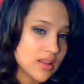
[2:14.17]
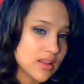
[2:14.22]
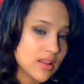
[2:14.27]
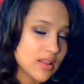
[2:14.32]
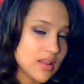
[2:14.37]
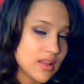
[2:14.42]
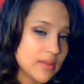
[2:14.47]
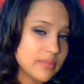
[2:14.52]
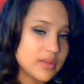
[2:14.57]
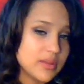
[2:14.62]

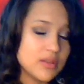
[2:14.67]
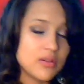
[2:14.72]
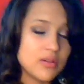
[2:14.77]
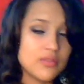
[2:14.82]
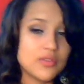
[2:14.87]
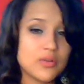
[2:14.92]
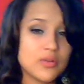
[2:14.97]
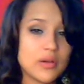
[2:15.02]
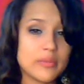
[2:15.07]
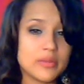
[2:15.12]
let me know
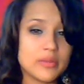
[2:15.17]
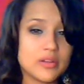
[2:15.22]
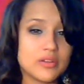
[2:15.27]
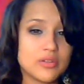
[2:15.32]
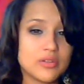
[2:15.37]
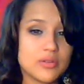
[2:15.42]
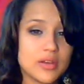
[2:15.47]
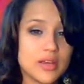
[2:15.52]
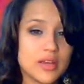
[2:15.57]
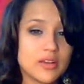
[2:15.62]
if you want me to
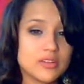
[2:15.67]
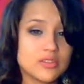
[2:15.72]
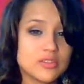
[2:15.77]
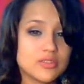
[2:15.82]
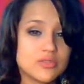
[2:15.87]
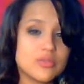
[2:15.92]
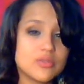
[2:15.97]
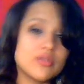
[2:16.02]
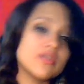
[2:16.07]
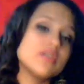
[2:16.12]
do a hair
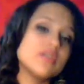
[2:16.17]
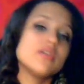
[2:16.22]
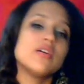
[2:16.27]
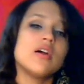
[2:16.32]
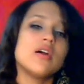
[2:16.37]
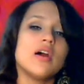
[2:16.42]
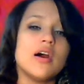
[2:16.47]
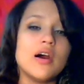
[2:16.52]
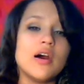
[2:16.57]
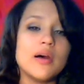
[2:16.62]
tutorial.
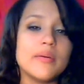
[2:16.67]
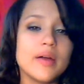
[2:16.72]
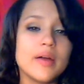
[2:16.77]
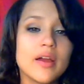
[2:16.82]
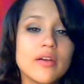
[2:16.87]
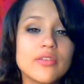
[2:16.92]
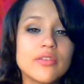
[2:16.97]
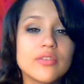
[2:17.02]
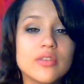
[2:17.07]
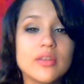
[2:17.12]
um,
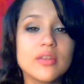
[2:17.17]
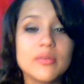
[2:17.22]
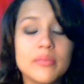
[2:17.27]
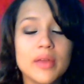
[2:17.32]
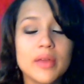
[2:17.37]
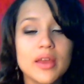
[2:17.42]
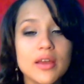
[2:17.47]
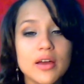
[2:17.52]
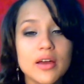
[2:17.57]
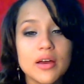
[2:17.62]
I also did
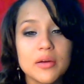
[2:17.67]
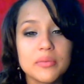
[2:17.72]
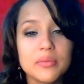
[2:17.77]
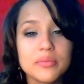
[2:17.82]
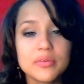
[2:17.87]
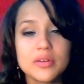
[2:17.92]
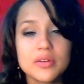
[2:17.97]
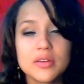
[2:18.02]
makeup.